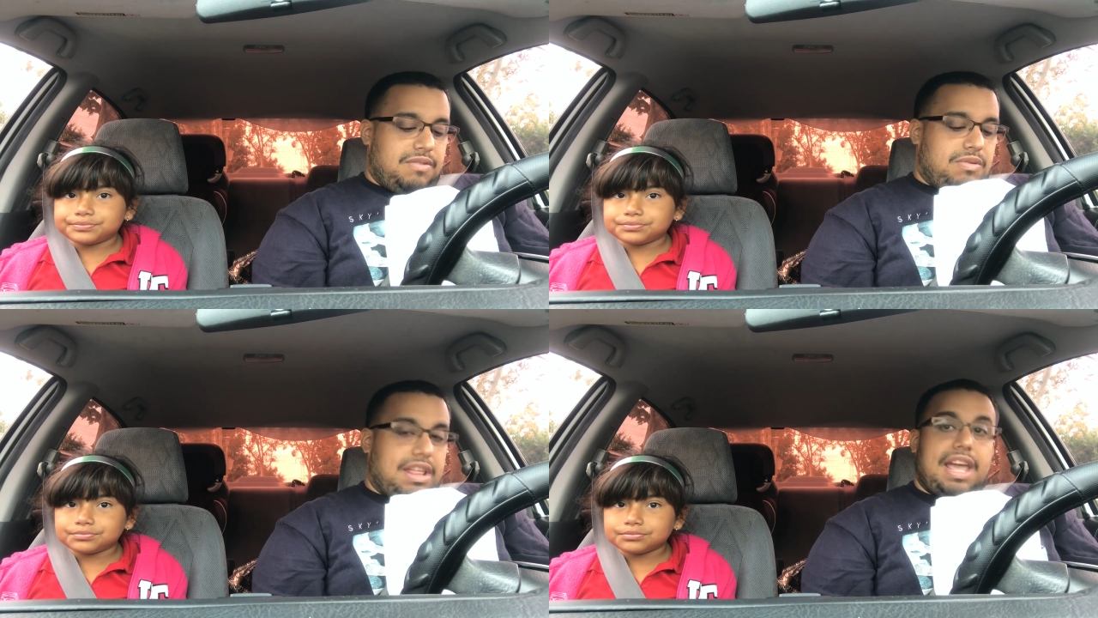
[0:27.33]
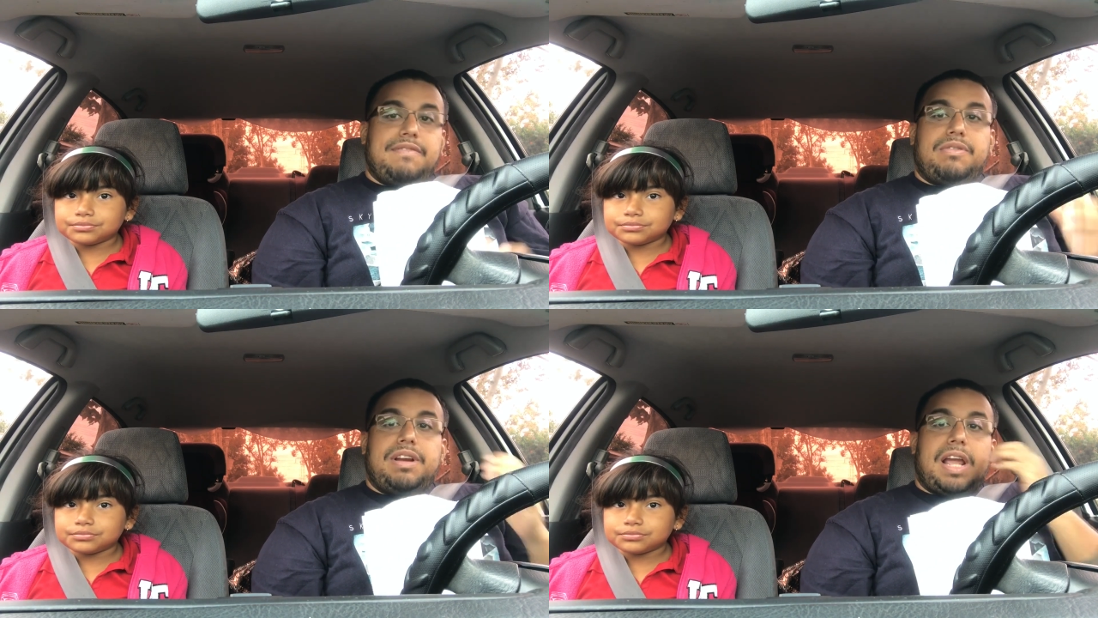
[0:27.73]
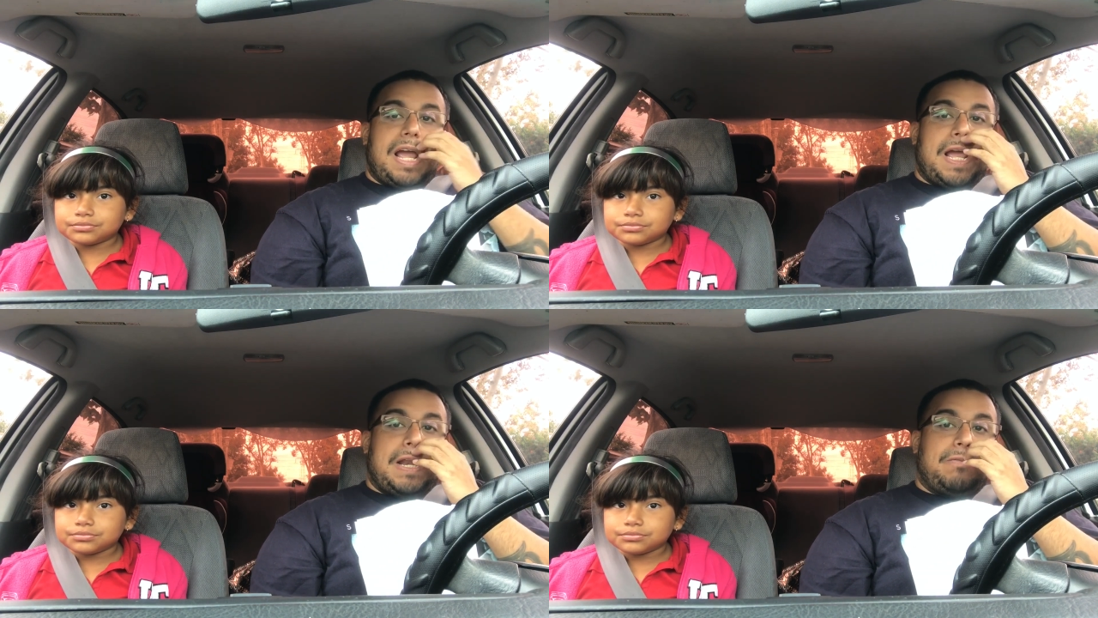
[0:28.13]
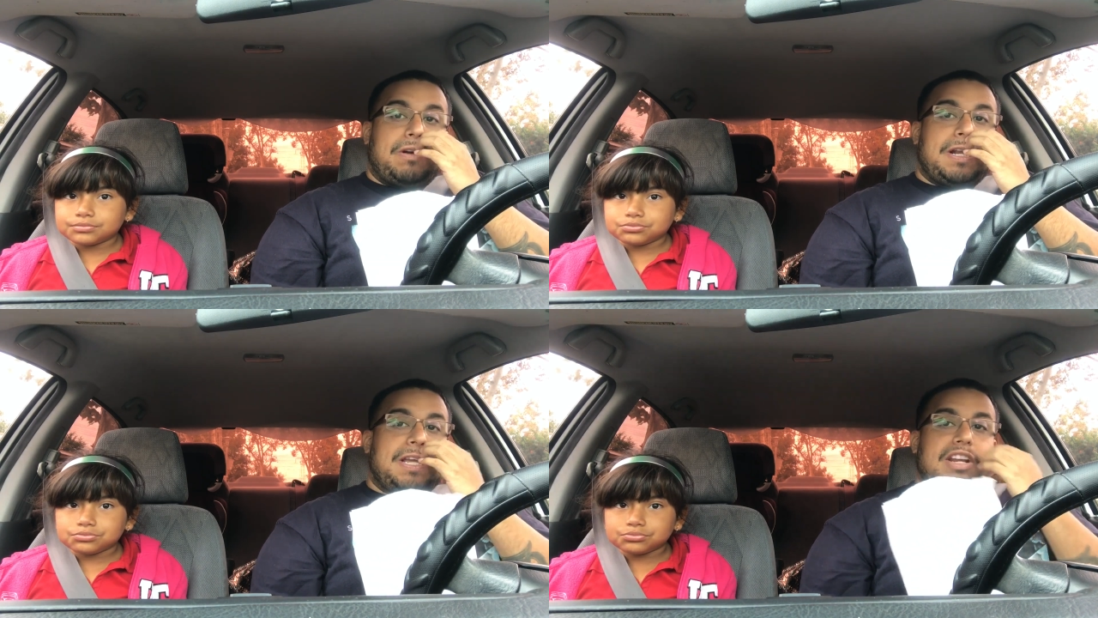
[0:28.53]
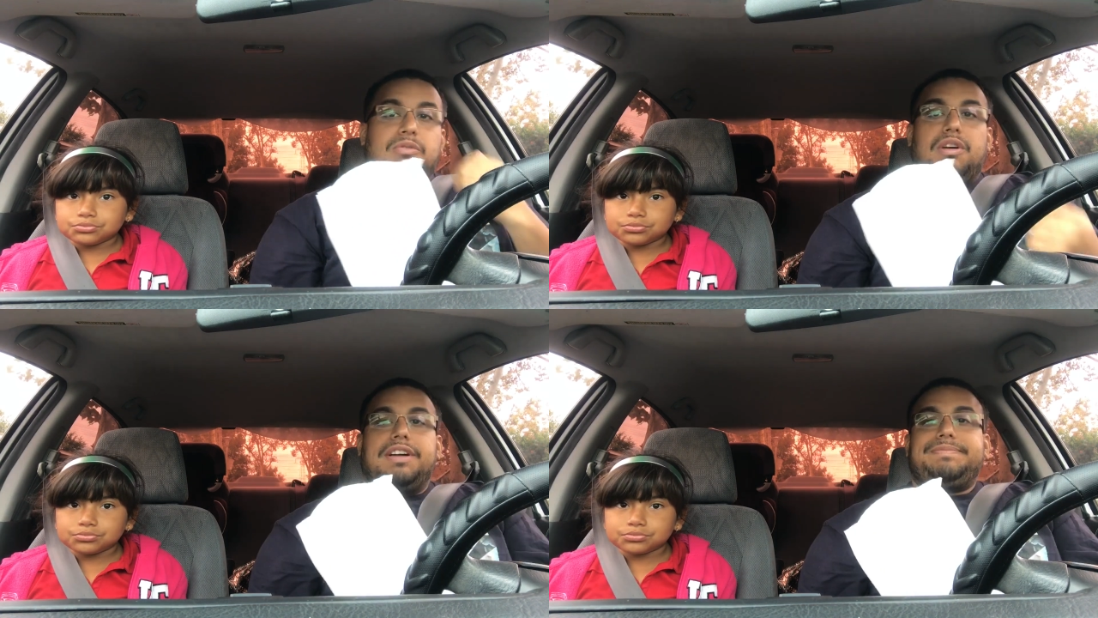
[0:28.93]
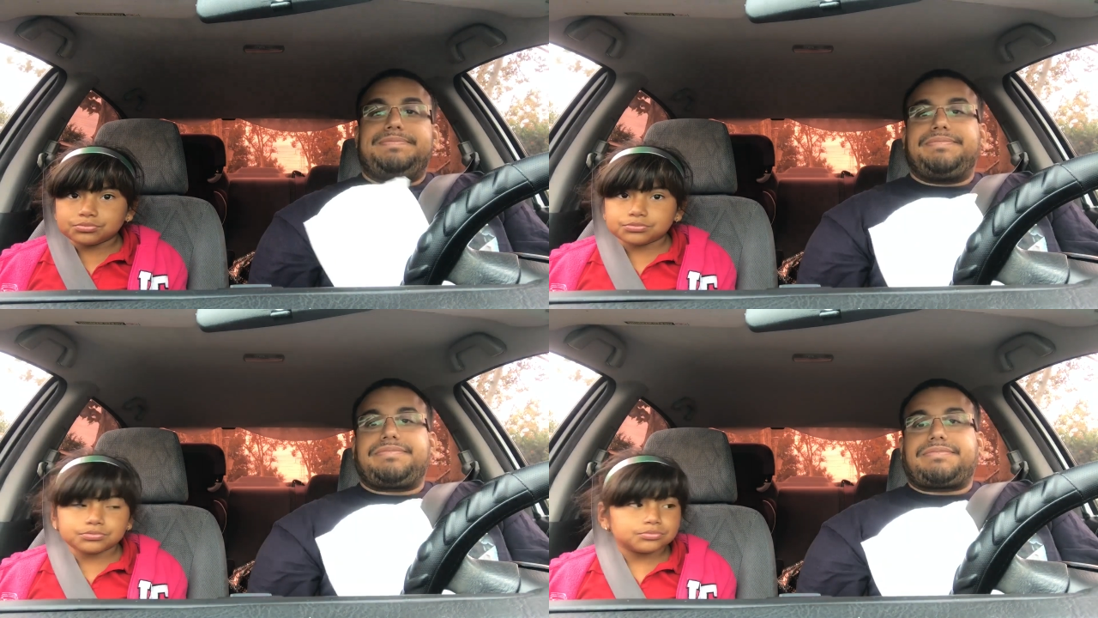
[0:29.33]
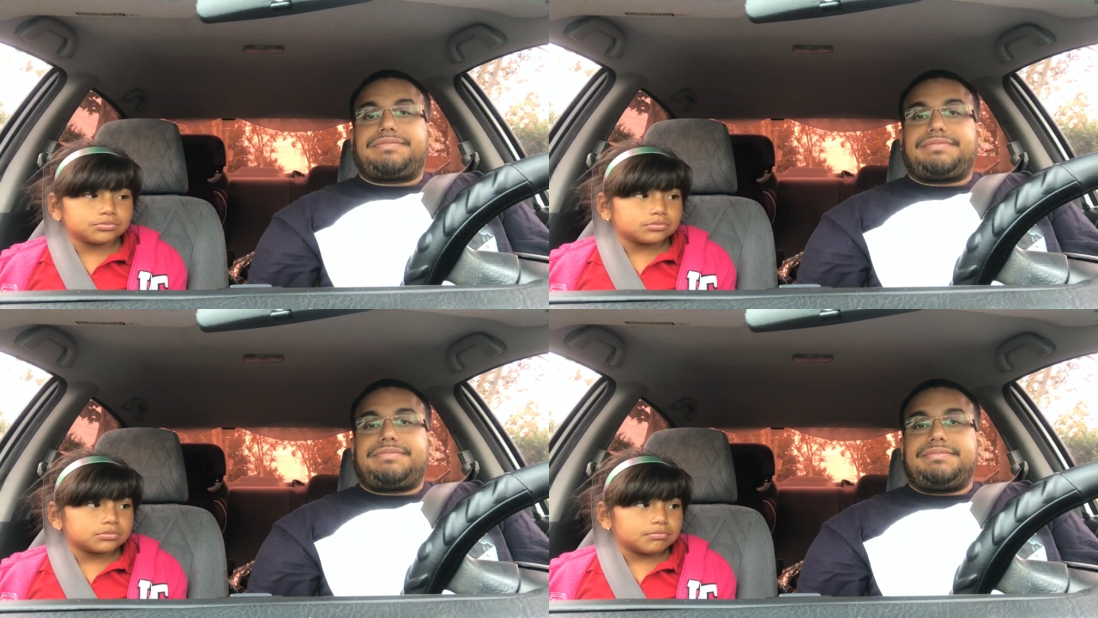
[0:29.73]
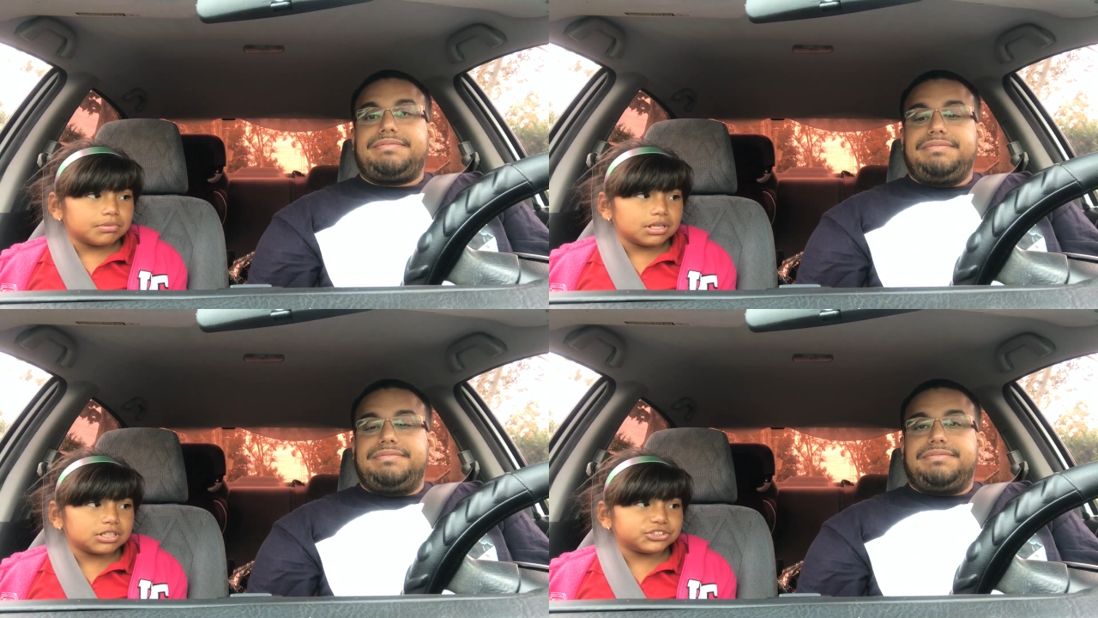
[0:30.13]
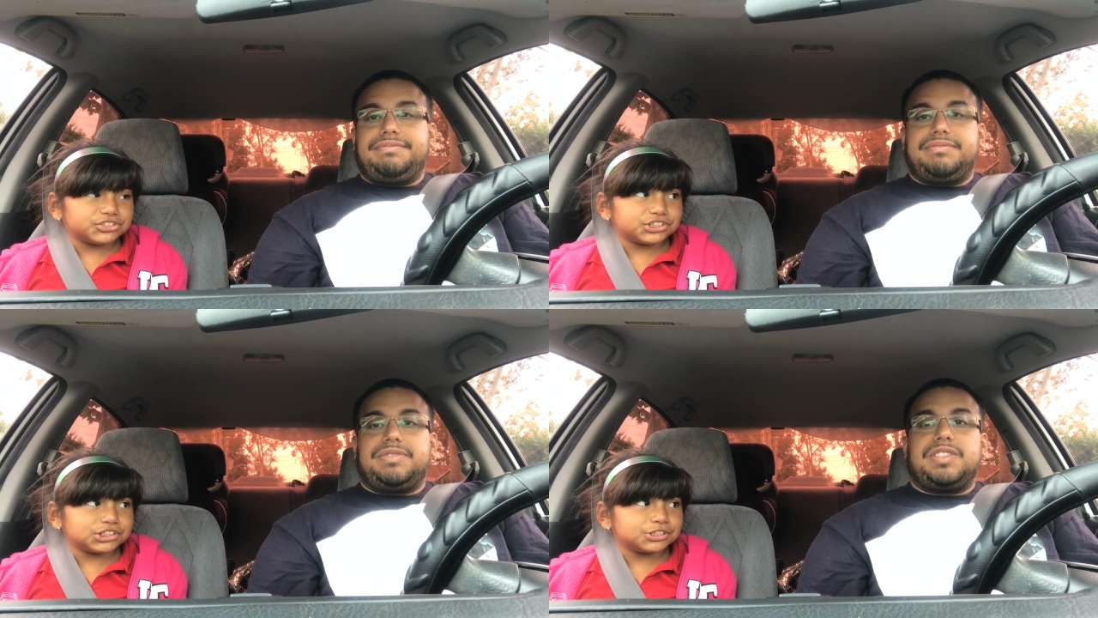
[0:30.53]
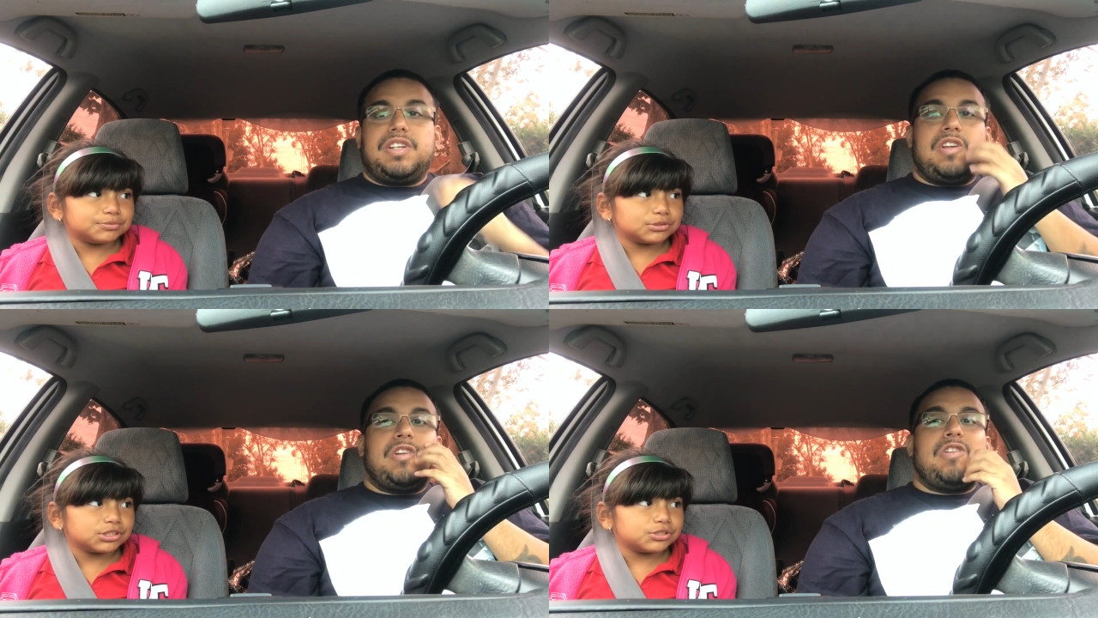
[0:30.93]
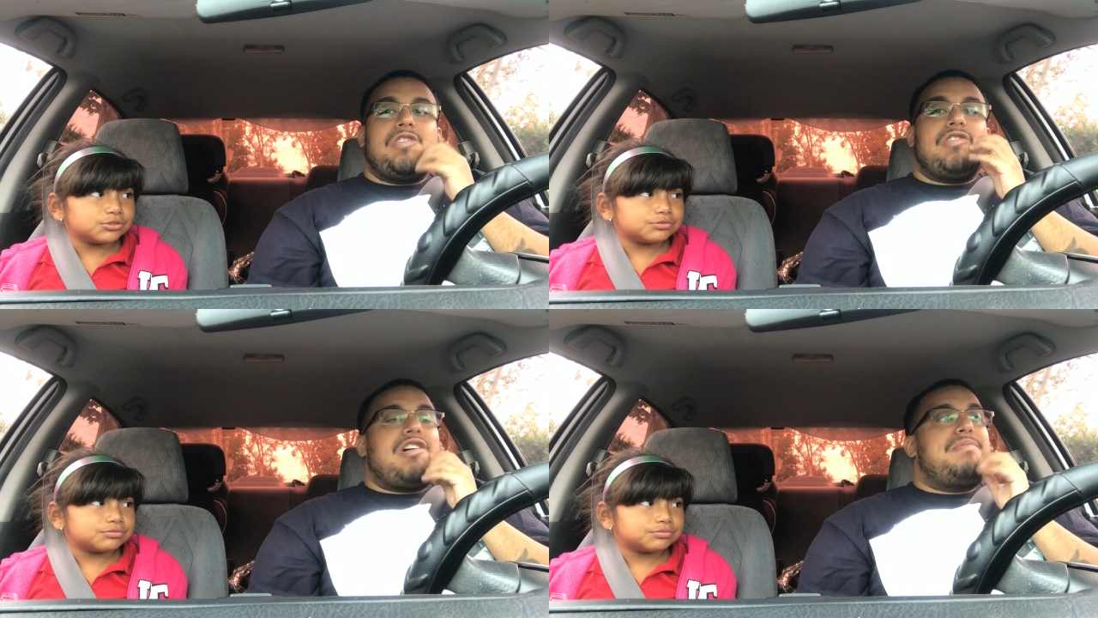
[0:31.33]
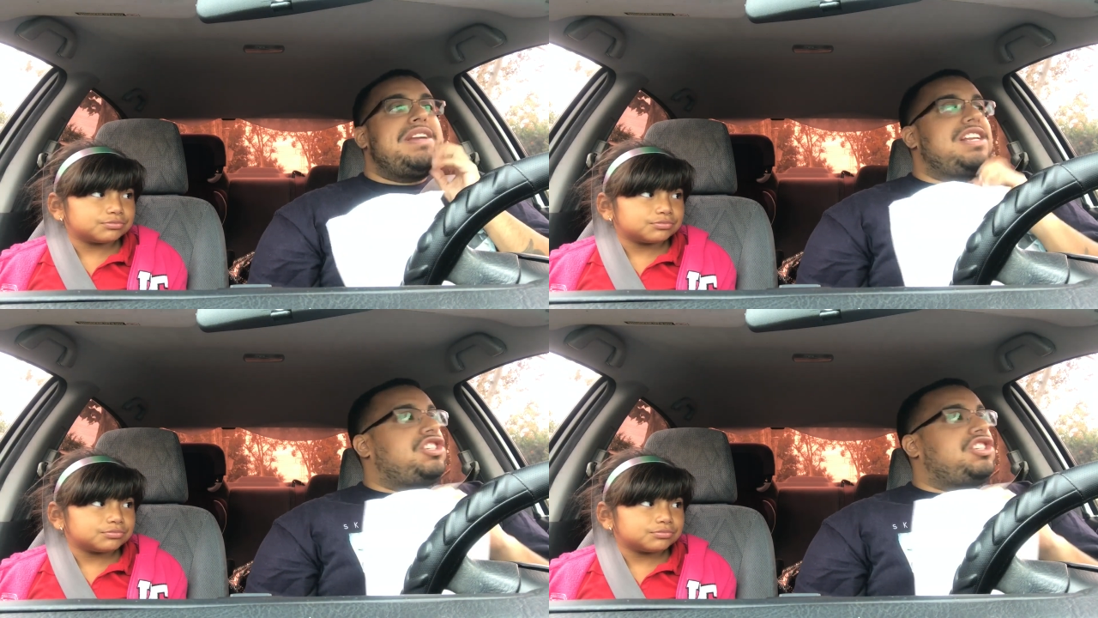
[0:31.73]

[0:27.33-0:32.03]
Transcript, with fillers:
Speaker 1: With Avery, and we're going to eat a what?
Speaker 2: bean and cheese burrito.
Speaker 1: A bean